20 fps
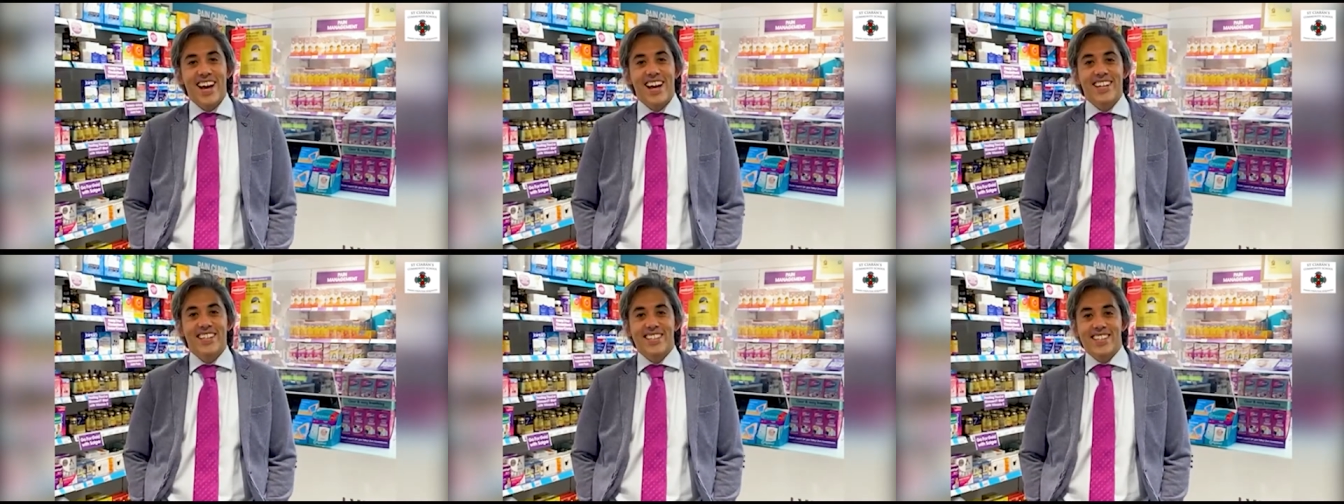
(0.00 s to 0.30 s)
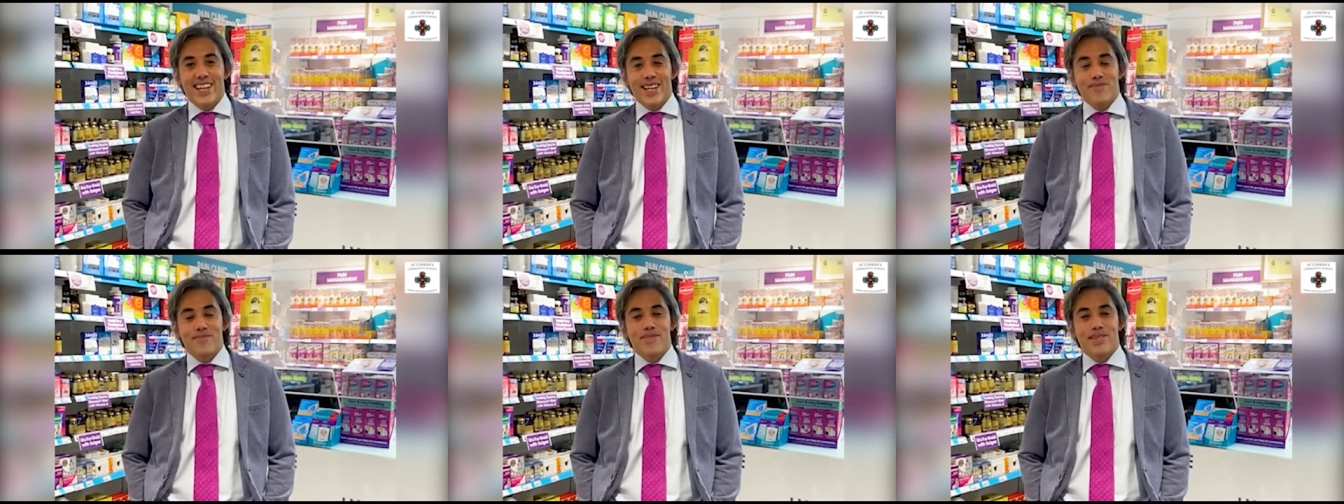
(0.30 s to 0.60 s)
and
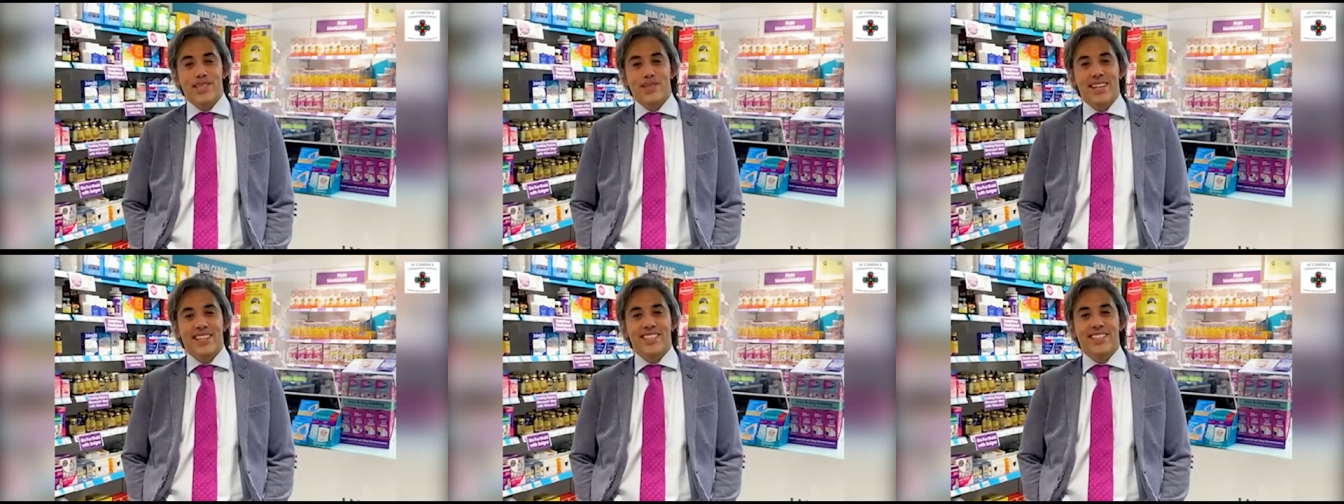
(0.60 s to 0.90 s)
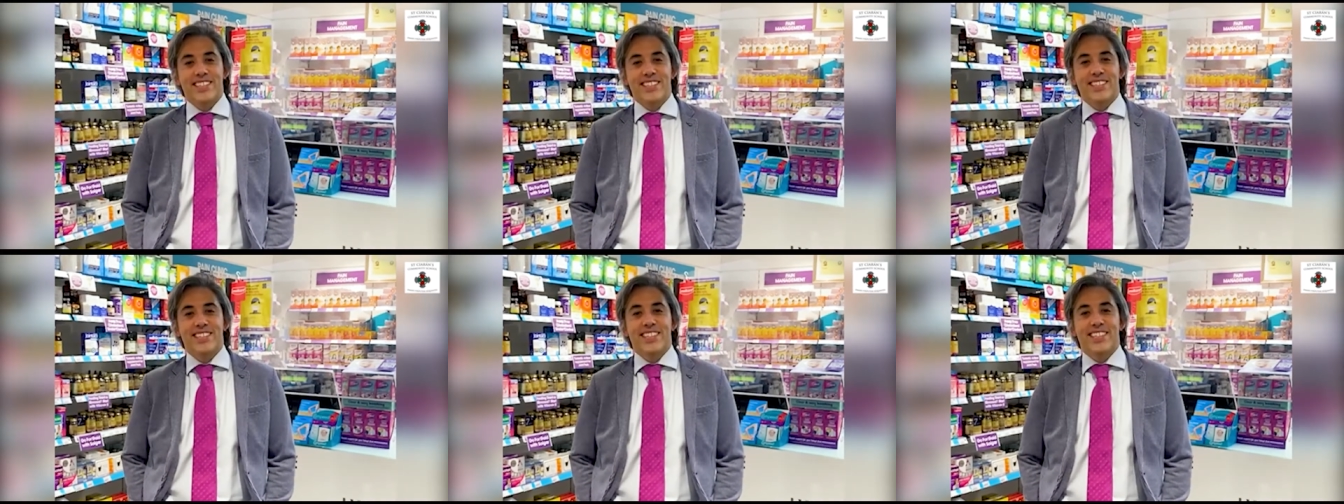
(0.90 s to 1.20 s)
10%
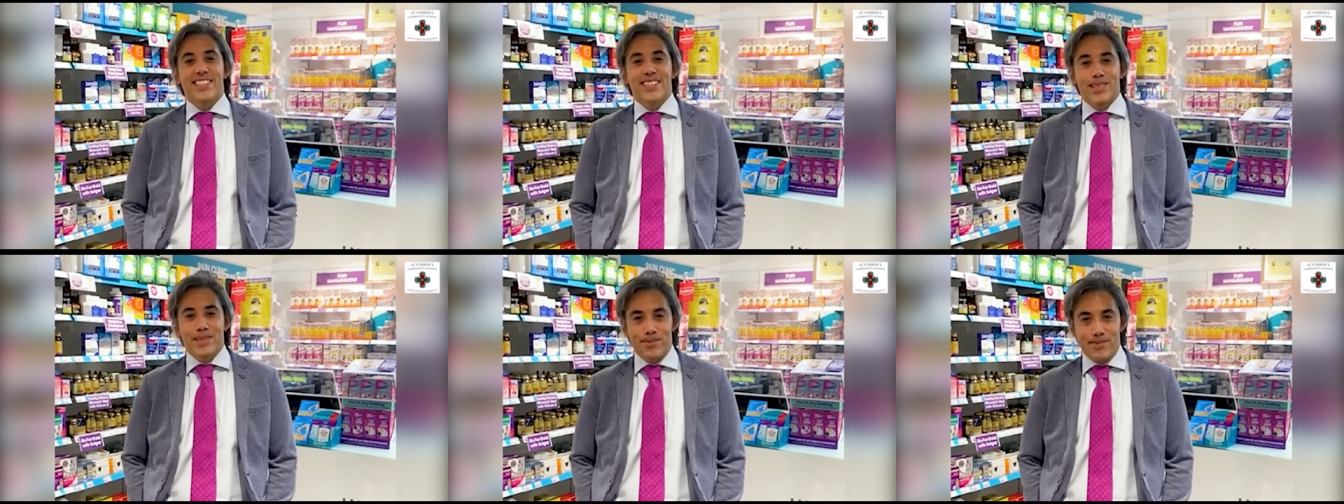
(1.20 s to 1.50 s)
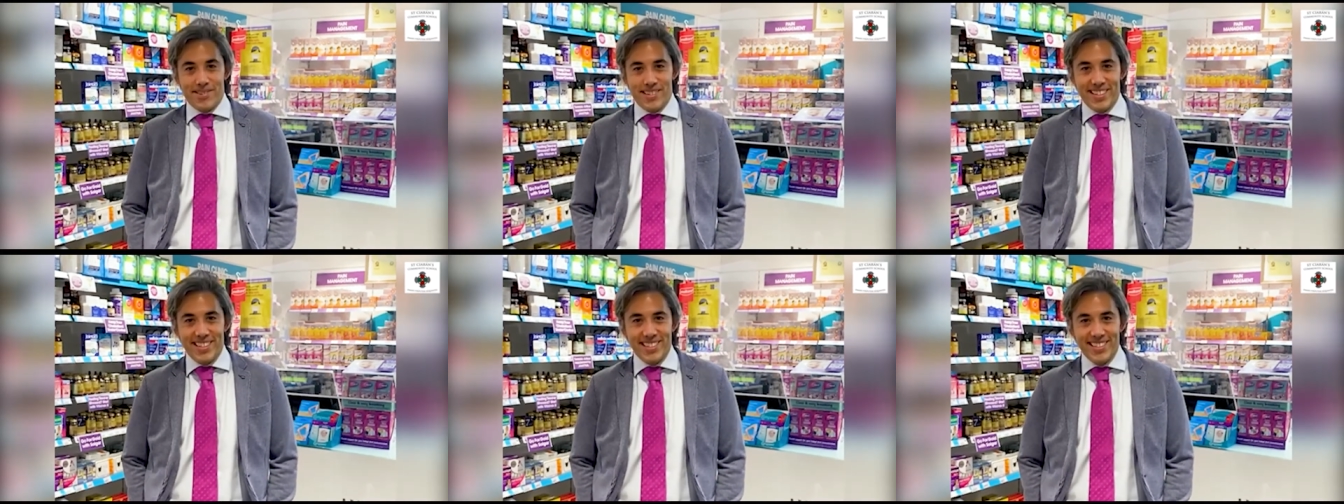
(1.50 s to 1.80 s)

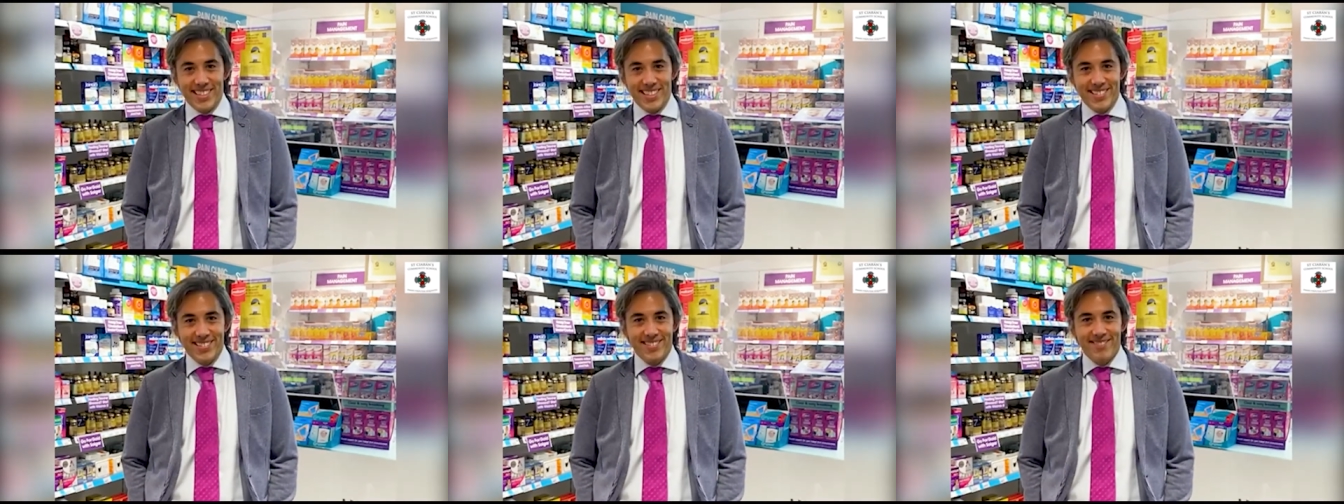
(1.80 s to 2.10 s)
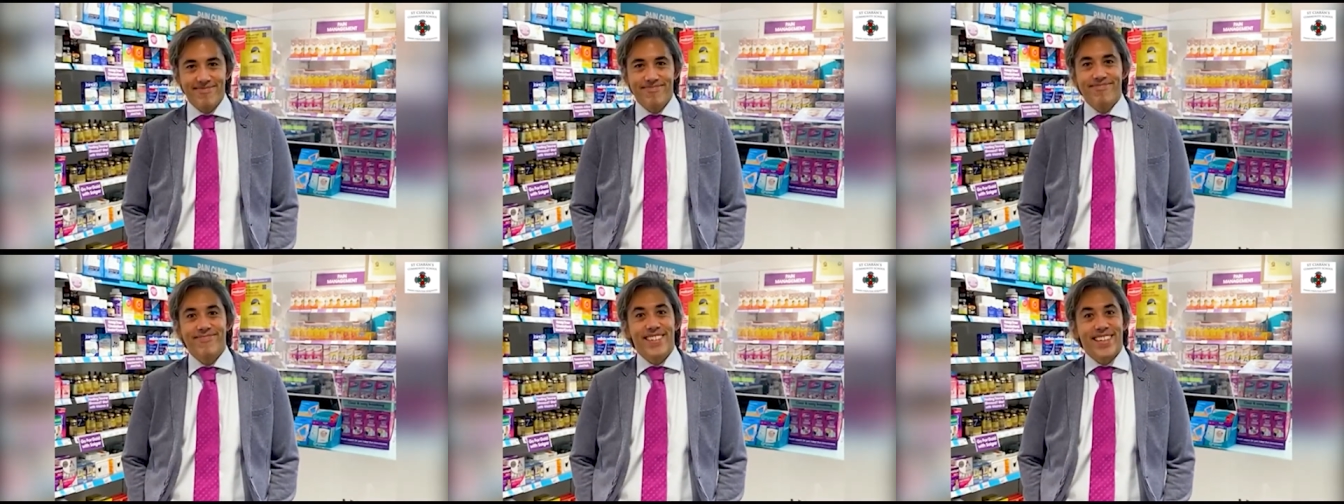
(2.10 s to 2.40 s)
inspiration.
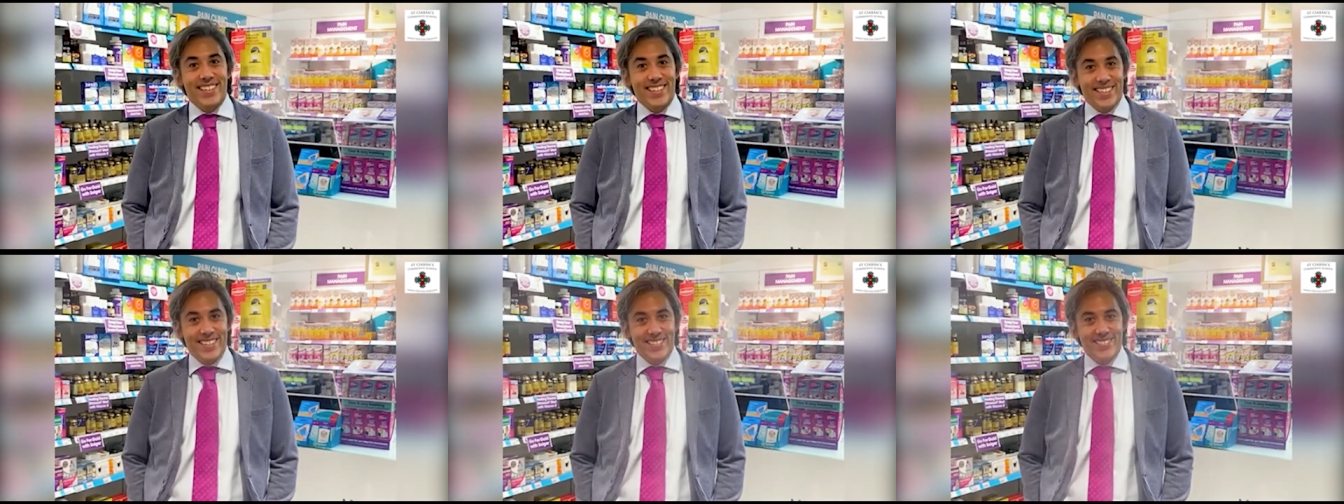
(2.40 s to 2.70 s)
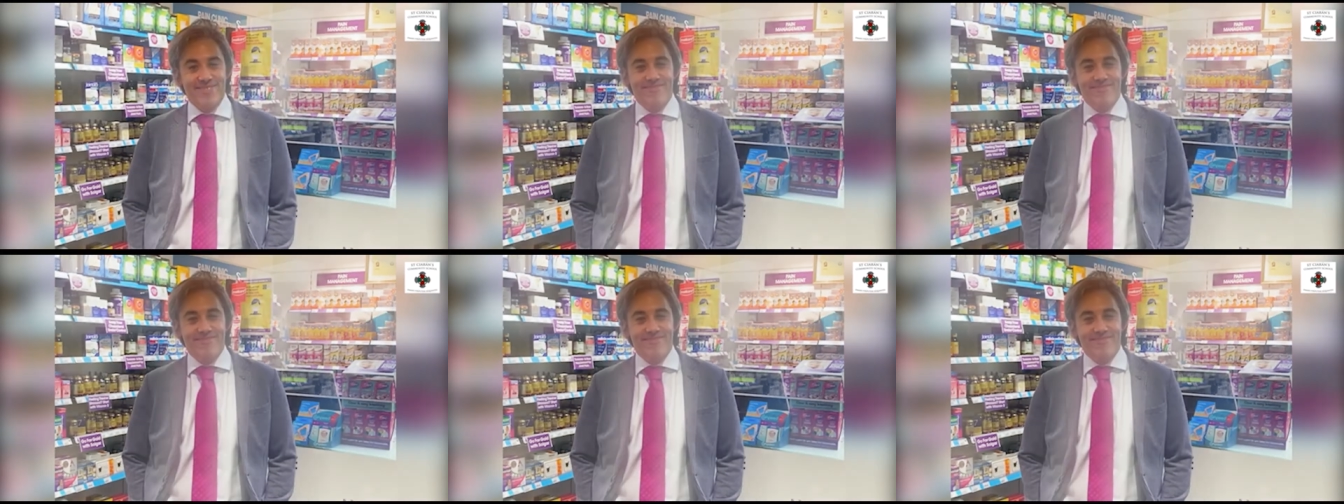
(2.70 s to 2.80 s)
Thank you.